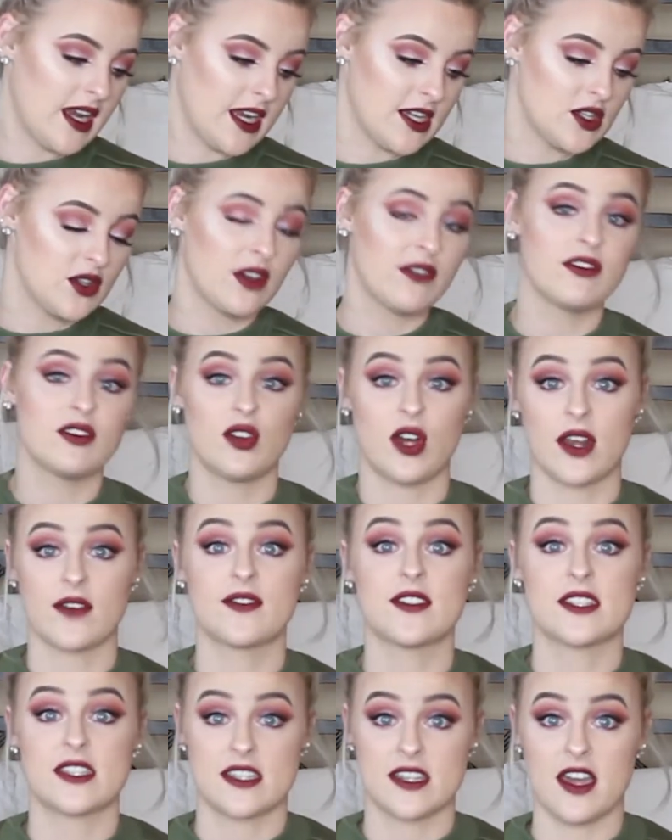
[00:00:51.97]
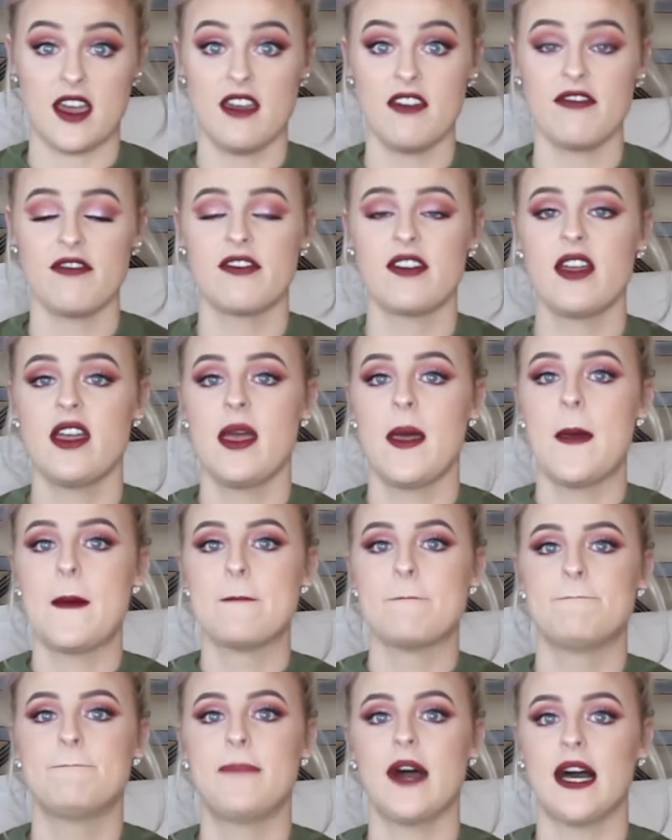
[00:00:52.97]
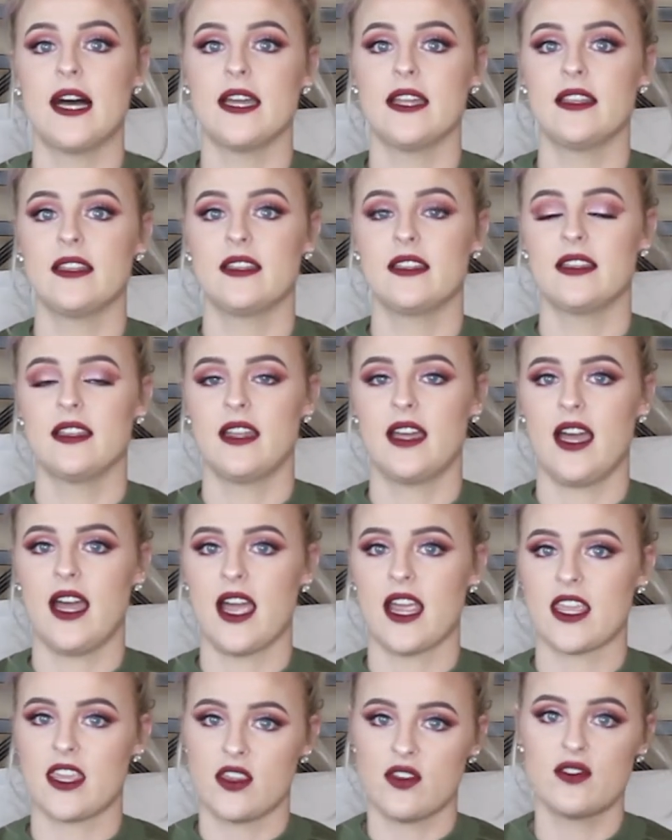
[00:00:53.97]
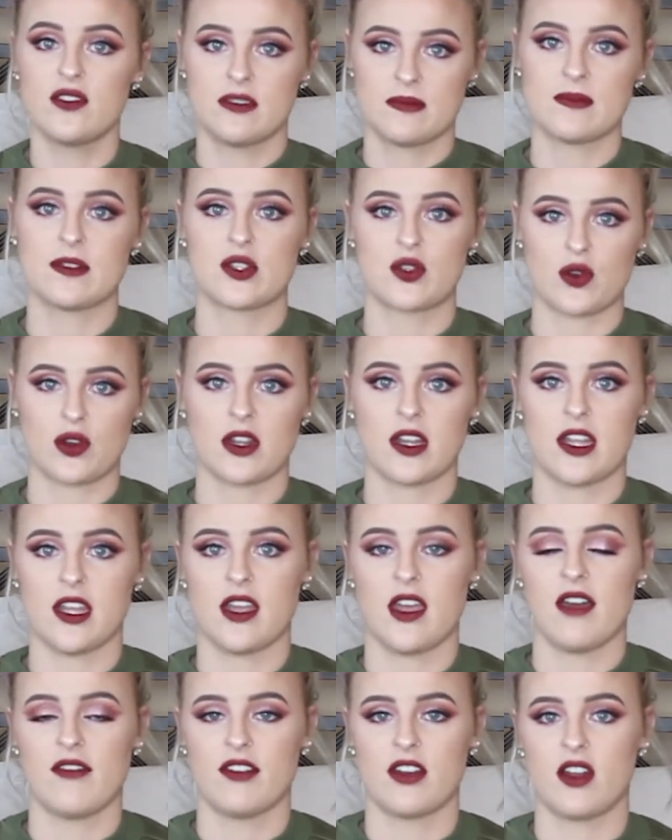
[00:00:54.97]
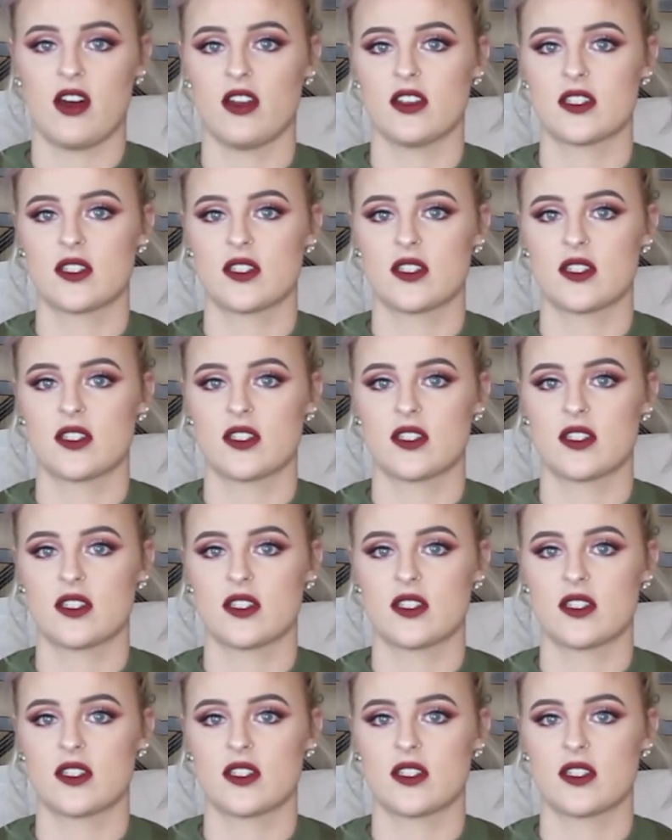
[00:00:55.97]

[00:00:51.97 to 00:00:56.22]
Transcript: I do have a lot of stuff, but I use majority of it all.